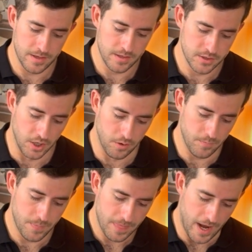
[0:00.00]
So
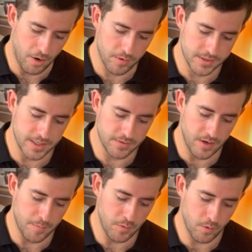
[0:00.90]
how real estate
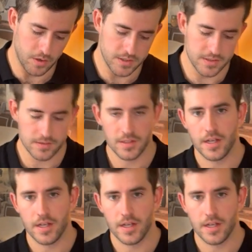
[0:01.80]
development works.